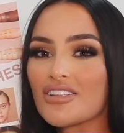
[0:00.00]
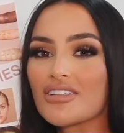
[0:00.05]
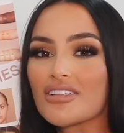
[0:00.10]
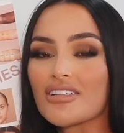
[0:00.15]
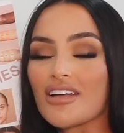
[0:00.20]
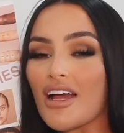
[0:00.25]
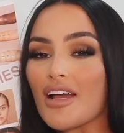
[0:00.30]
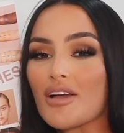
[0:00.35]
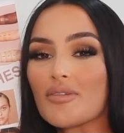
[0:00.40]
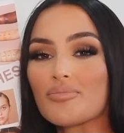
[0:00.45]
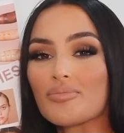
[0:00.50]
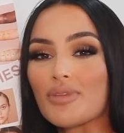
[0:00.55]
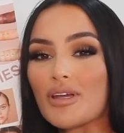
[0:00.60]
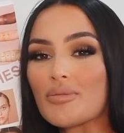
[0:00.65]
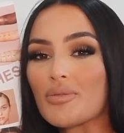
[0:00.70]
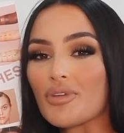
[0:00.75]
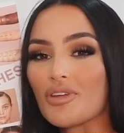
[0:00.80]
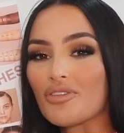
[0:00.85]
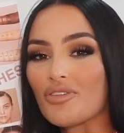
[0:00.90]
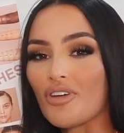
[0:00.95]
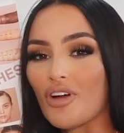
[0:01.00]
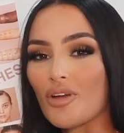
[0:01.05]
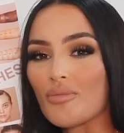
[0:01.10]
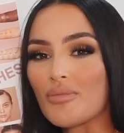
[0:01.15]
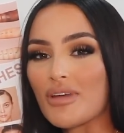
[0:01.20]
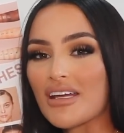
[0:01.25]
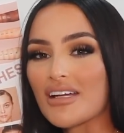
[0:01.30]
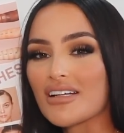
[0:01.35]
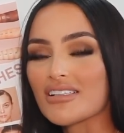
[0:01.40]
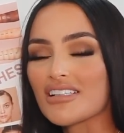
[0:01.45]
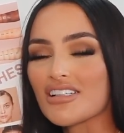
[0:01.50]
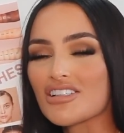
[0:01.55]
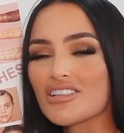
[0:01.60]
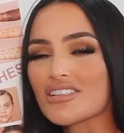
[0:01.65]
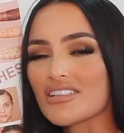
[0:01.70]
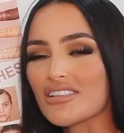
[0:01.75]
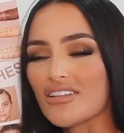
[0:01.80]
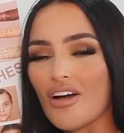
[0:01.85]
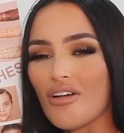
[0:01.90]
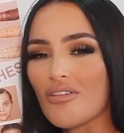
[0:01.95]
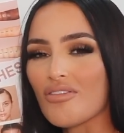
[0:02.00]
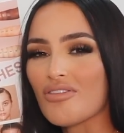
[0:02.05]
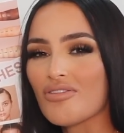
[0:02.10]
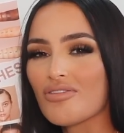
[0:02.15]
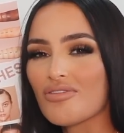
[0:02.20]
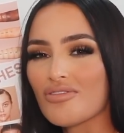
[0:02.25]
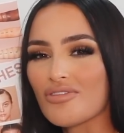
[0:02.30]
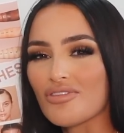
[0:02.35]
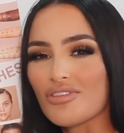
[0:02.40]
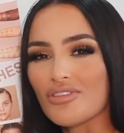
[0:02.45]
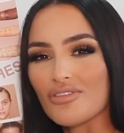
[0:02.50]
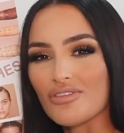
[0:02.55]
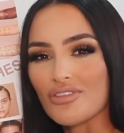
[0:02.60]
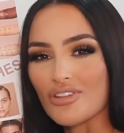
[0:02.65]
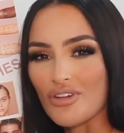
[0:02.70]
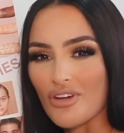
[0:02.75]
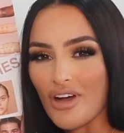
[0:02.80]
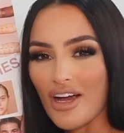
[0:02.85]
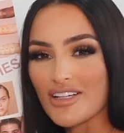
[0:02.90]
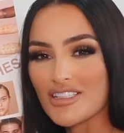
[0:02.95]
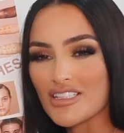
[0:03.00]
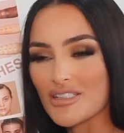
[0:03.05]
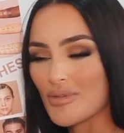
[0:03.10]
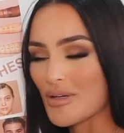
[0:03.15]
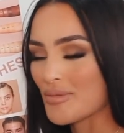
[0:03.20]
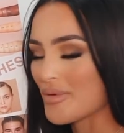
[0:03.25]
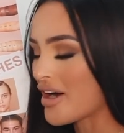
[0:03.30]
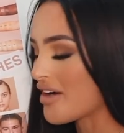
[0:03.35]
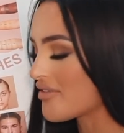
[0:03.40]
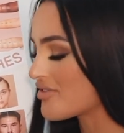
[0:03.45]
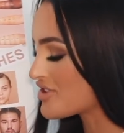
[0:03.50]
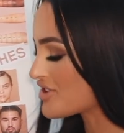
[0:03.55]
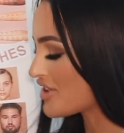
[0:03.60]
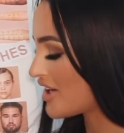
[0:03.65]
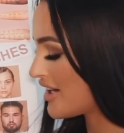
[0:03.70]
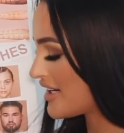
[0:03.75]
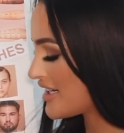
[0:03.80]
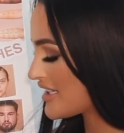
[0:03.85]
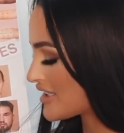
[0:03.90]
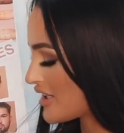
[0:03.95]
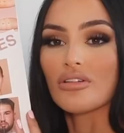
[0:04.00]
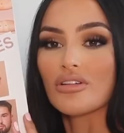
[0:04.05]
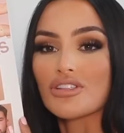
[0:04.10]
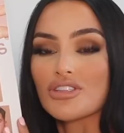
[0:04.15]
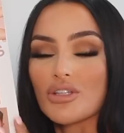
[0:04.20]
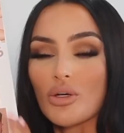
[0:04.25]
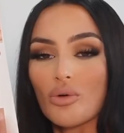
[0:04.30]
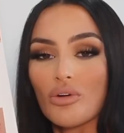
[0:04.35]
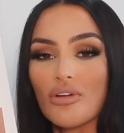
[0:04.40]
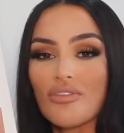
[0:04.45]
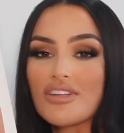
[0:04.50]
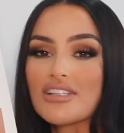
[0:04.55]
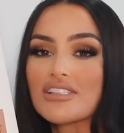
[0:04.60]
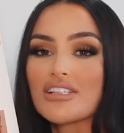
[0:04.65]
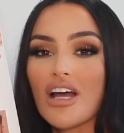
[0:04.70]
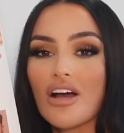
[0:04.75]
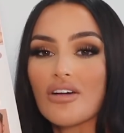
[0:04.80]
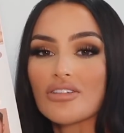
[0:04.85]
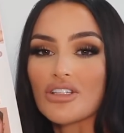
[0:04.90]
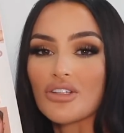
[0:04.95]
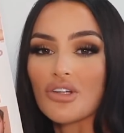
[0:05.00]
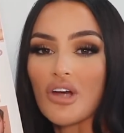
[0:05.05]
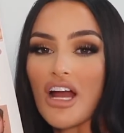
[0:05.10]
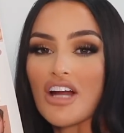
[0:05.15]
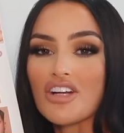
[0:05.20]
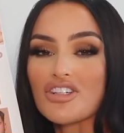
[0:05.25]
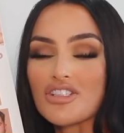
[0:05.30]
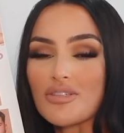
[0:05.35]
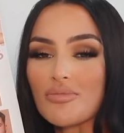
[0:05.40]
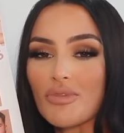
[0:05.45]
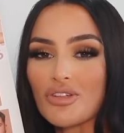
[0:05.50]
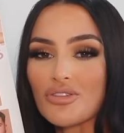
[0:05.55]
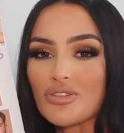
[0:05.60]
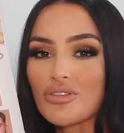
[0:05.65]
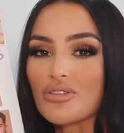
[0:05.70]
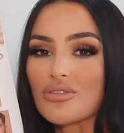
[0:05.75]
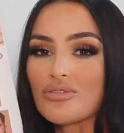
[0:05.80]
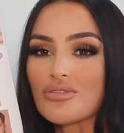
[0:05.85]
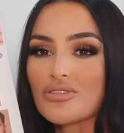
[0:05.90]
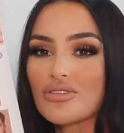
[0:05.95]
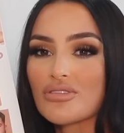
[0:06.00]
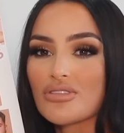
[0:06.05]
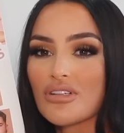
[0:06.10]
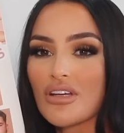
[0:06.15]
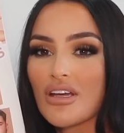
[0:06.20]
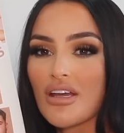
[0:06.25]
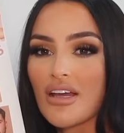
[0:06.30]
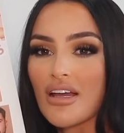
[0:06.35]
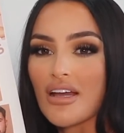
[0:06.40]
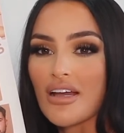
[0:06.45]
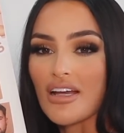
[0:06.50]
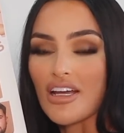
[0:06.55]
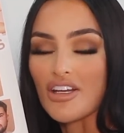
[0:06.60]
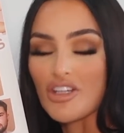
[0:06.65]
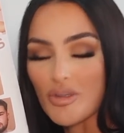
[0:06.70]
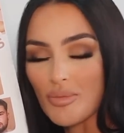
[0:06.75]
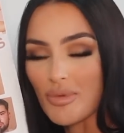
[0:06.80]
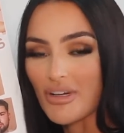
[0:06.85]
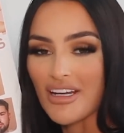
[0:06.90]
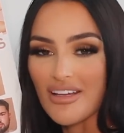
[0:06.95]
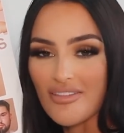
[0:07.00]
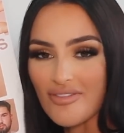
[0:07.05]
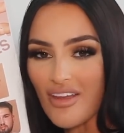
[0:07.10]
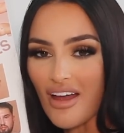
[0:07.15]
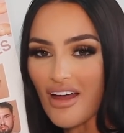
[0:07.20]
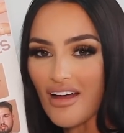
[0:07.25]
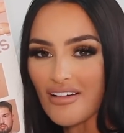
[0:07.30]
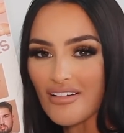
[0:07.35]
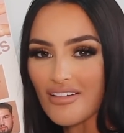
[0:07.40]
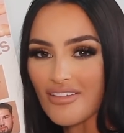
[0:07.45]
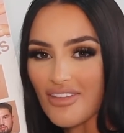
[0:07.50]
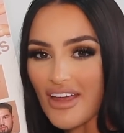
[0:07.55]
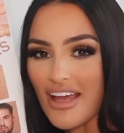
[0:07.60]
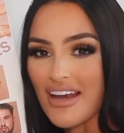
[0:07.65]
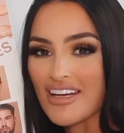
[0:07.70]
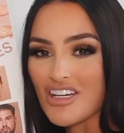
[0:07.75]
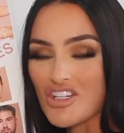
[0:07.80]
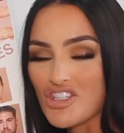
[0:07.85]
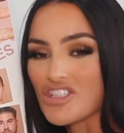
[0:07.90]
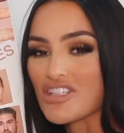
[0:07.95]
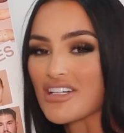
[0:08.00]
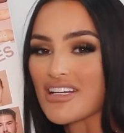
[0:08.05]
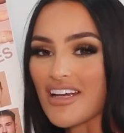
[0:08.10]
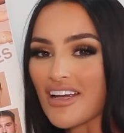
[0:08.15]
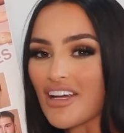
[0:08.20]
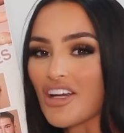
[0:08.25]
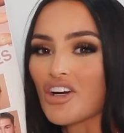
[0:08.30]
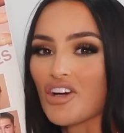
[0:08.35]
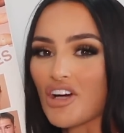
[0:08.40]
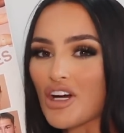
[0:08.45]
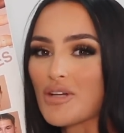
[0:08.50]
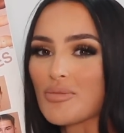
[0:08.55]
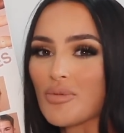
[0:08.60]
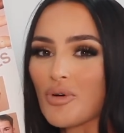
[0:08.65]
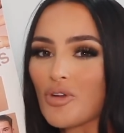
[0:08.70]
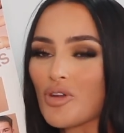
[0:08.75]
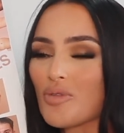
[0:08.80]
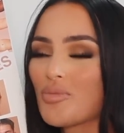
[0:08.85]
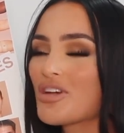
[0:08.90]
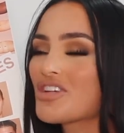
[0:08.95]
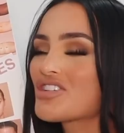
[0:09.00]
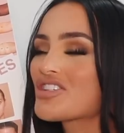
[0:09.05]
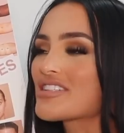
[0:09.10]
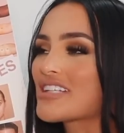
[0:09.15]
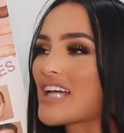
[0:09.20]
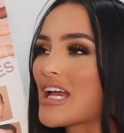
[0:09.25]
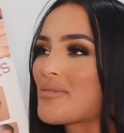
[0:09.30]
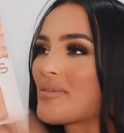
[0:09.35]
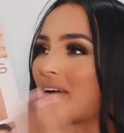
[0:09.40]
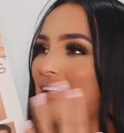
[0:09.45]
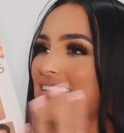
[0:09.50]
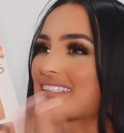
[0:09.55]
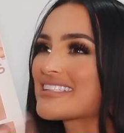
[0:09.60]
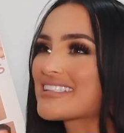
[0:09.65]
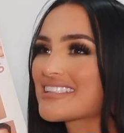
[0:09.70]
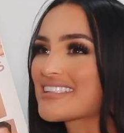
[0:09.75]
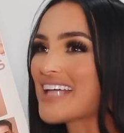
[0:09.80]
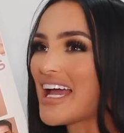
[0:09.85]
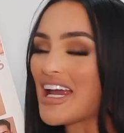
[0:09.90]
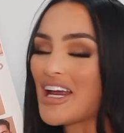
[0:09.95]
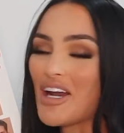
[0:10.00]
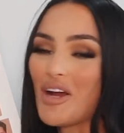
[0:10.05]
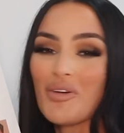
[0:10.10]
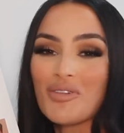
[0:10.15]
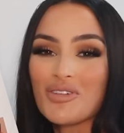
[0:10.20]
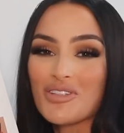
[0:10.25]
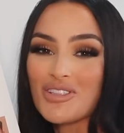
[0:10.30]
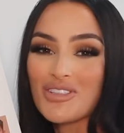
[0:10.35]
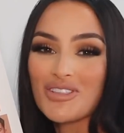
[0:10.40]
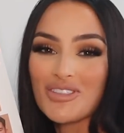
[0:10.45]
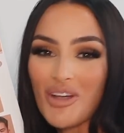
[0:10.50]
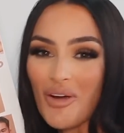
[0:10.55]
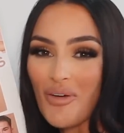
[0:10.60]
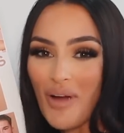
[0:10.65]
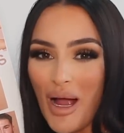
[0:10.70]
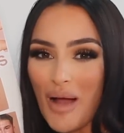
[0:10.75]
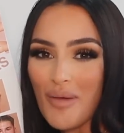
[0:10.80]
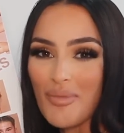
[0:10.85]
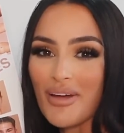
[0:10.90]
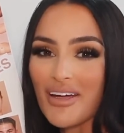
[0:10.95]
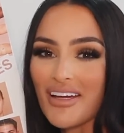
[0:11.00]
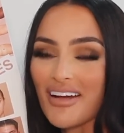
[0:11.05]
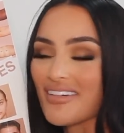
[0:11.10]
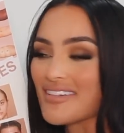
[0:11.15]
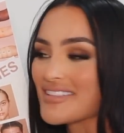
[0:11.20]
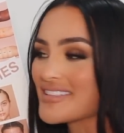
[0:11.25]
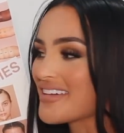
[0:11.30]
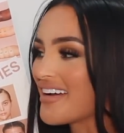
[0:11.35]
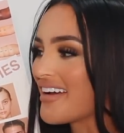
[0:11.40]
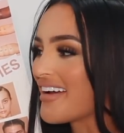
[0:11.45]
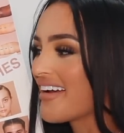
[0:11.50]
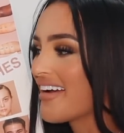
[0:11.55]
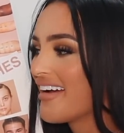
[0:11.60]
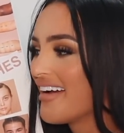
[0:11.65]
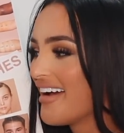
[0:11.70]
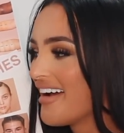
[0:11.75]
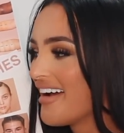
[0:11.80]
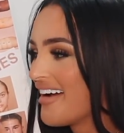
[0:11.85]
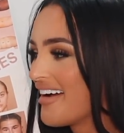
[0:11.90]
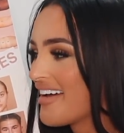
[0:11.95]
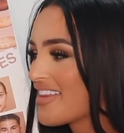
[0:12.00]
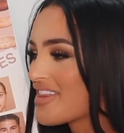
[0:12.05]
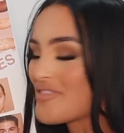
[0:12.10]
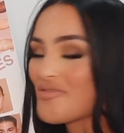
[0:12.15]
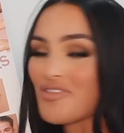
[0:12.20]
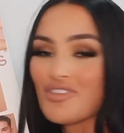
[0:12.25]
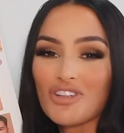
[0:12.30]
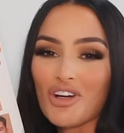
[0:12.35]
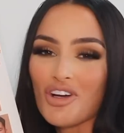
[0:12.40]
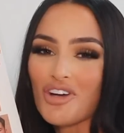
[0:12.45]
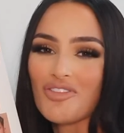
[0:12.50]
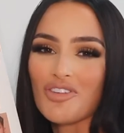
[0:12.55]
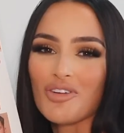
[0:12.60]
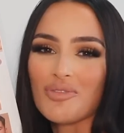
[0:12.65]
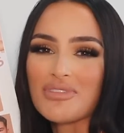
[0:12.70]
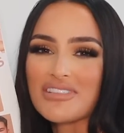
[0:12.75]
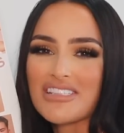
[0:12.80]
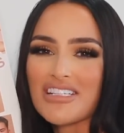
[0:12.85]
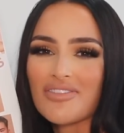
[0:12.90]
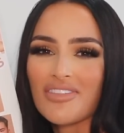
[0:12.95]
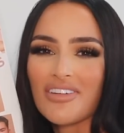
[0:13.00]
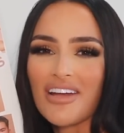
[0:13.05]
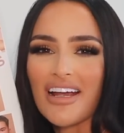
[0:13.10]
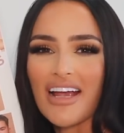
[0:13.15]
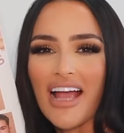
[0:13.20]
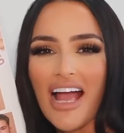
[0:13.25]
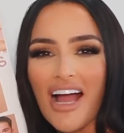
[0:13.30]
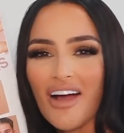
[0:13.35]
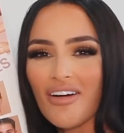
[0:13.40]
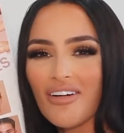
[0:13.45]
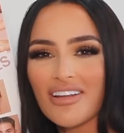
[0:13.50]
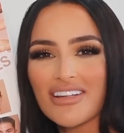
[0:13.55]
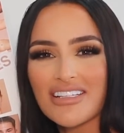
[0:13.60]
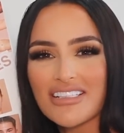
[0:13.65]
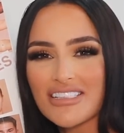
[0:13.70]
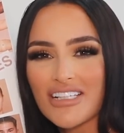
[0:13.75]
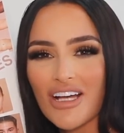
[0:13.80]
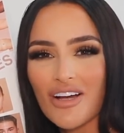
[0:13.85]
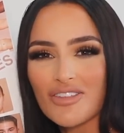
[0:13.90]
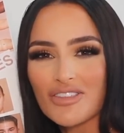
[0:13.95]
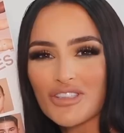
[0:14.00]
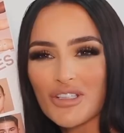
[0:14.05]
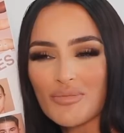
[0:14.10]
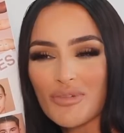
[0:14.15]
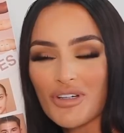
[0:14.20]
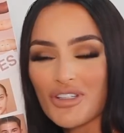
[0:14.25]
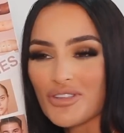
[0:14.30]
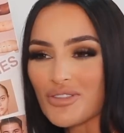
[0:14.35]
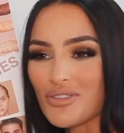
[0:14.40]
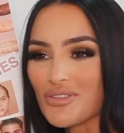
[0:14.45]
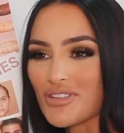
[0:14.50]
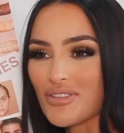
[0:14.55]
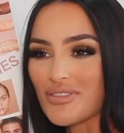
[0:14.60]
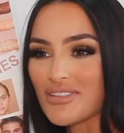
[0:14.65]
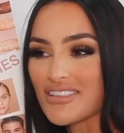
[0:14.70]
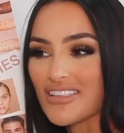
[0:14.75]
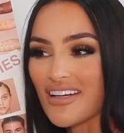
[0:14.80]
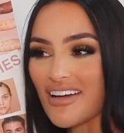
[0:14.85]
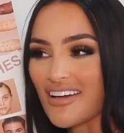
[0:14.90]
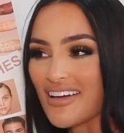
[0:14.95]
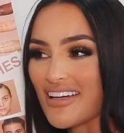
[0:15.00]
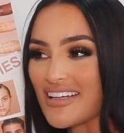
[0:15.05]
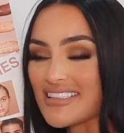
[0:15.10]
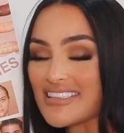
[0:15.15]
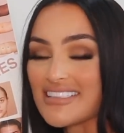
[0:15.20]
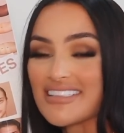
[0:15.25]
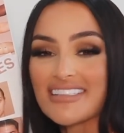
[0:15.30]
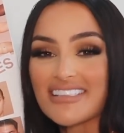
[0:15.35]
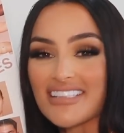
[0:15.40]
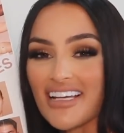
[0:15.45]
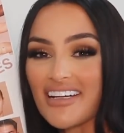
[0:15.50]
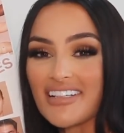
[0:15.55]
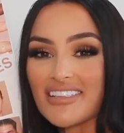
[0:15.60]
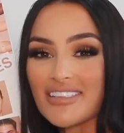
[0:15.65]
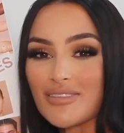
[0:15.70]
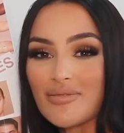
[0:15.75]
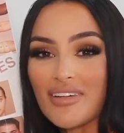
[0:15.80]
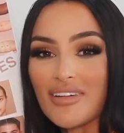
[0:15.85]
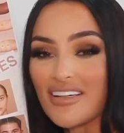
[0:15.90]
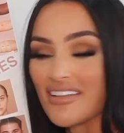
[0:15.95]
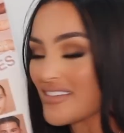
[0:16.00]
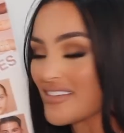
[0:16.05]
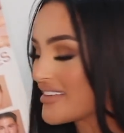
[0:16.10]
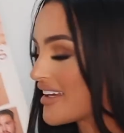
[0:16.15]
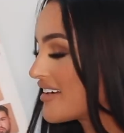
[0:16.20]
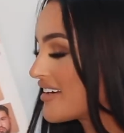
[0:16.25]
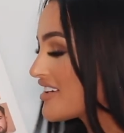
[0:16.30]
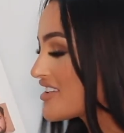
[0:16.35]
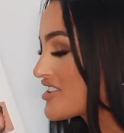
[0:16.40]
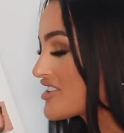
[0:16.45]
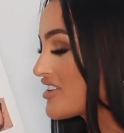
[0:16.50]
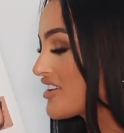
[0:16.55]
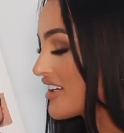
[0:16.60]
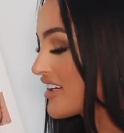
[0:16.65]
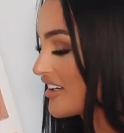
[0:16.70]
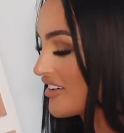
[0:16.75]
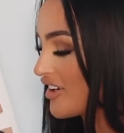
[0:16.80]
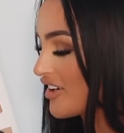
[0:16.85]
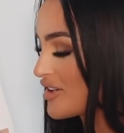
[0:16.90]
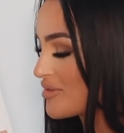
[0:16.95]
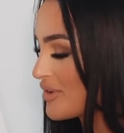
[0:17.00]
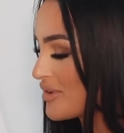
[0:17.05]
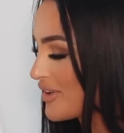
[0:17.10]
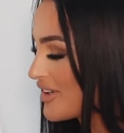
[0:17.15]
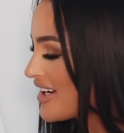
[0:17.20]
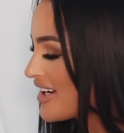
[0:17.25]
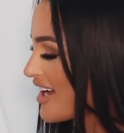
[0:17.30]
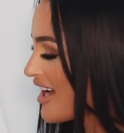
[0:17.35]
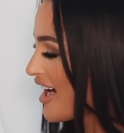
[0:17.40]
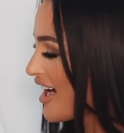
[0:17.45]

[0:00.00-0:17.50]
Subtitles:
like people that follow me because I just love you guys to be a part of the journey. So all of these girls are not actually models. Can you believe that? They're literally incredible. The pictures came out insane. I was so happy. I was like, the photographer was even like, how are these girls not models? I was like, it's insane to me. They literally look incredible.